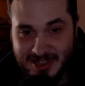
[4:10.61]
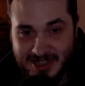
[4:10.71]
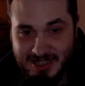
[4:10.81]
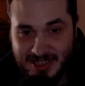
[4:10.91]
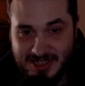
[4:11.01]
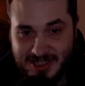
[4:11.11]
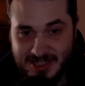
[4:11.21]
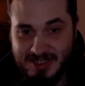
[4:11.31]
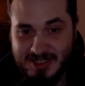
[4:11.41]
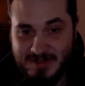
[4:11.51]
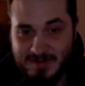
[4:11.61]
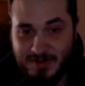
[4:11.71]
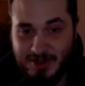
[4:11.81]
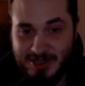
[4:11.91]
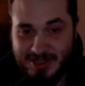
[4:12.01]
this shit is
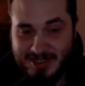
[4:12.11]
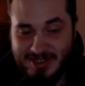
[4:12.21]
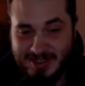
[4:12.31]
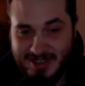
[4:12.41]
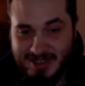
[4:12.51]
fucking...